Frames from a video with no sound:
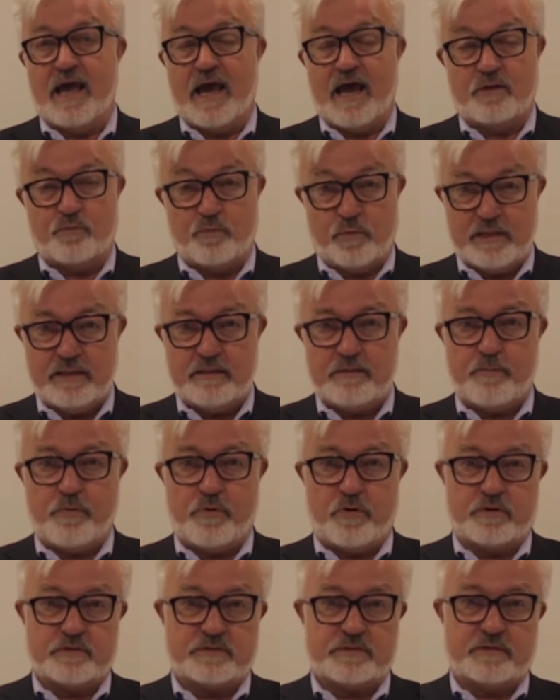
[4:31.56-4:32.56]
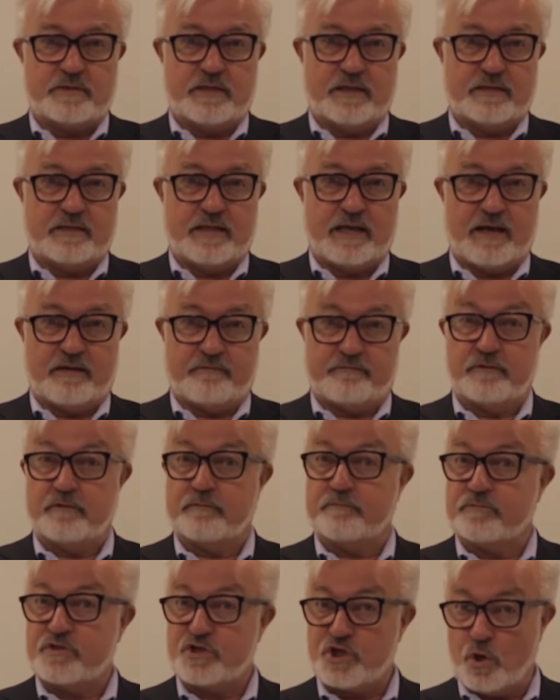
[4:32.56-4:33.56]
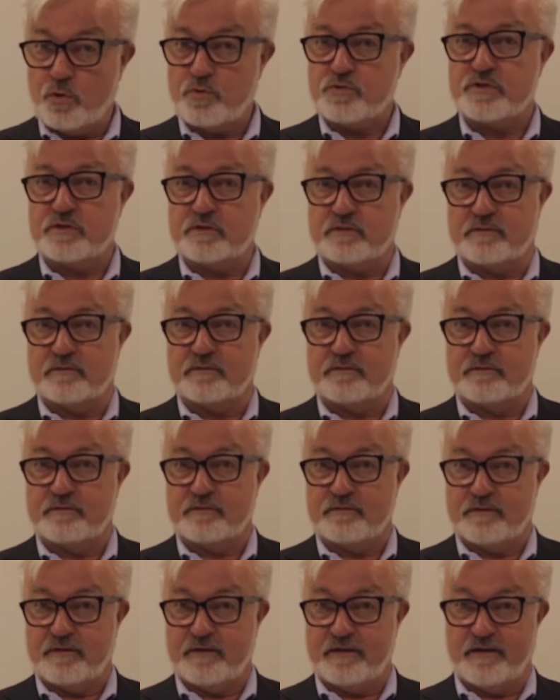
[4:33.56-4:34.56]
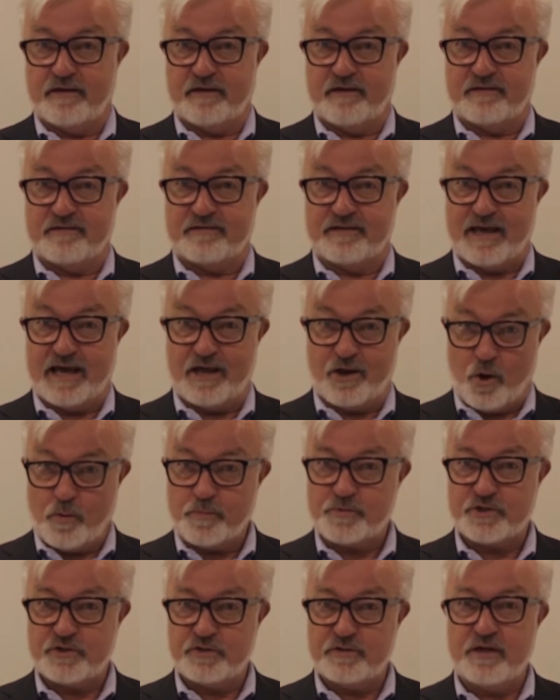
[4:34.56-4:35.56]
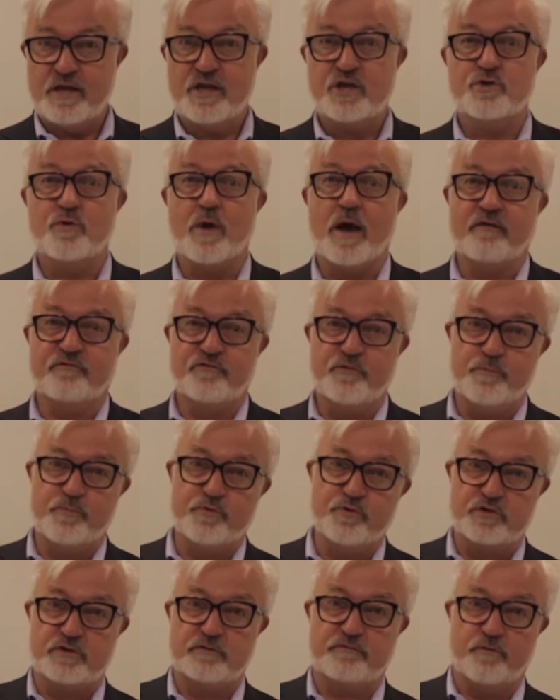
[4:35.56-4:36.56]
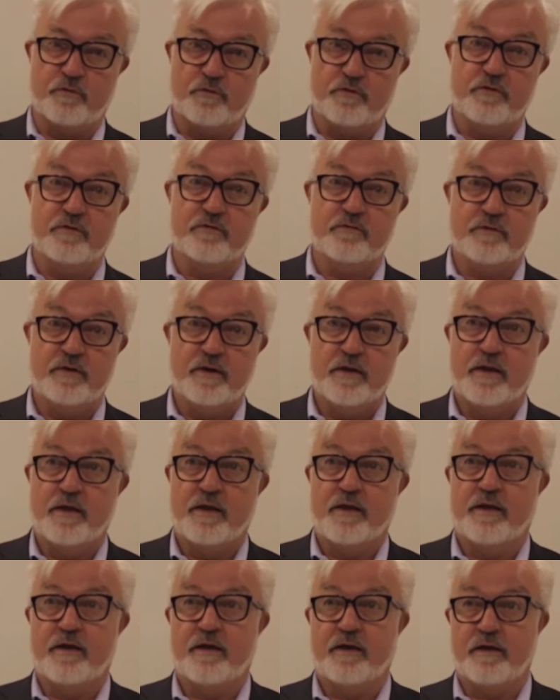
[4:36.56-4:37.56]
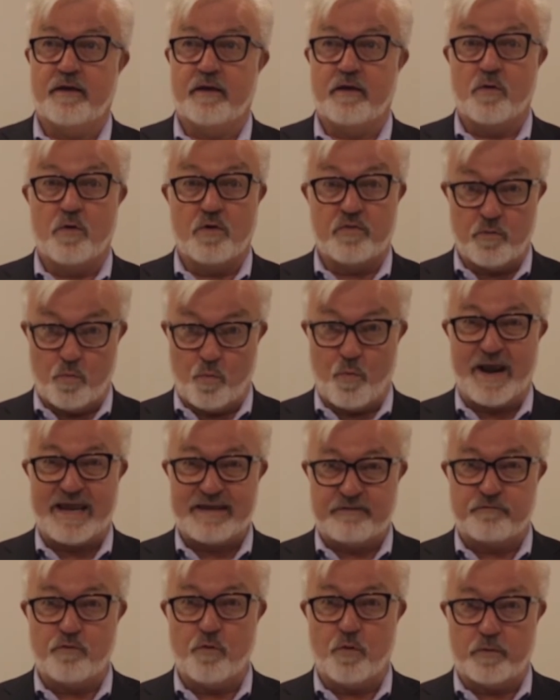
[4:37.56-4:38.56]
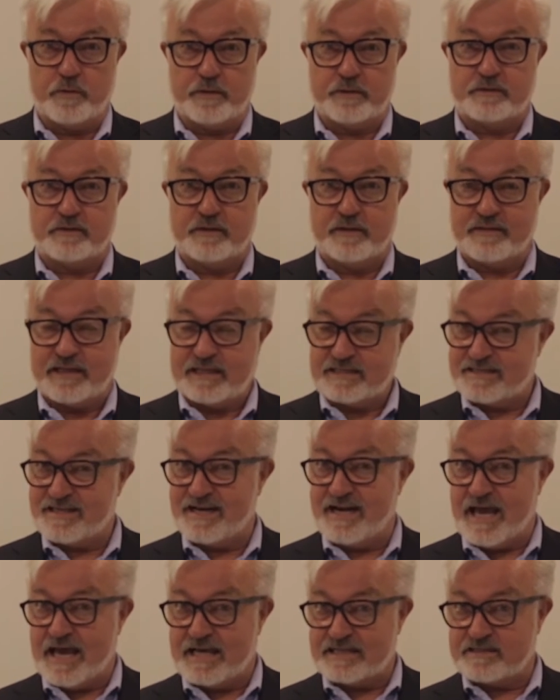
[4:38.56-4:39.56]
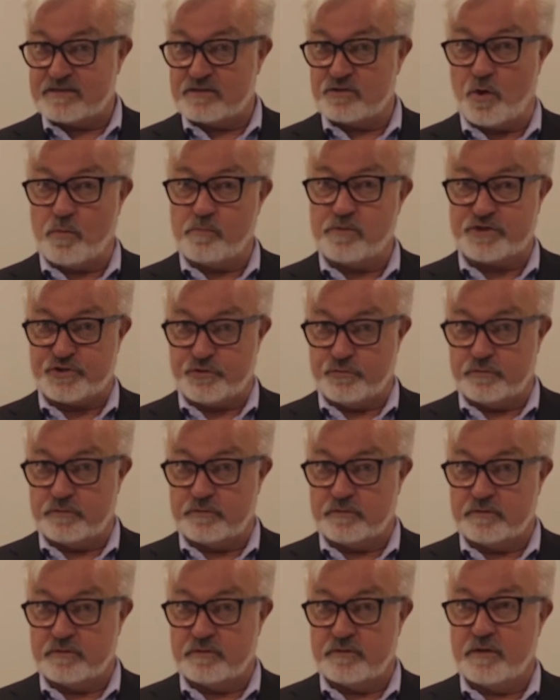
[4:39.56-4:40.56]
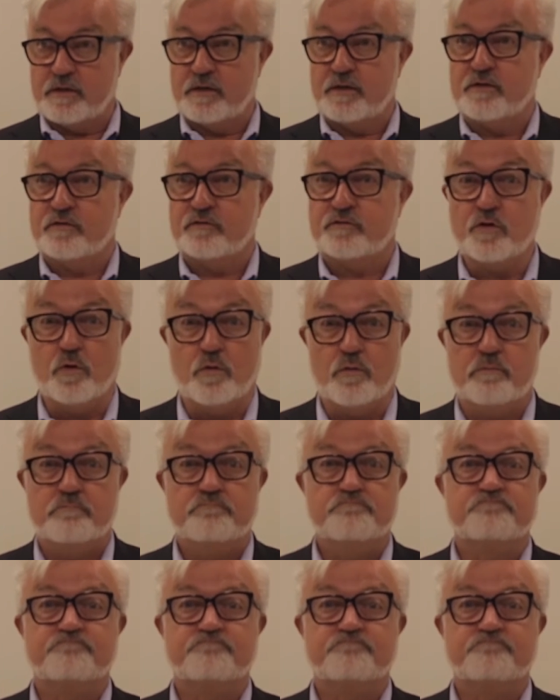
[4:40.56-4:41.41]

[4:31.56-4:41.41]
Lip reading: And when the person then have chosen an option, you have to push for the way forward, and that's the last W. So,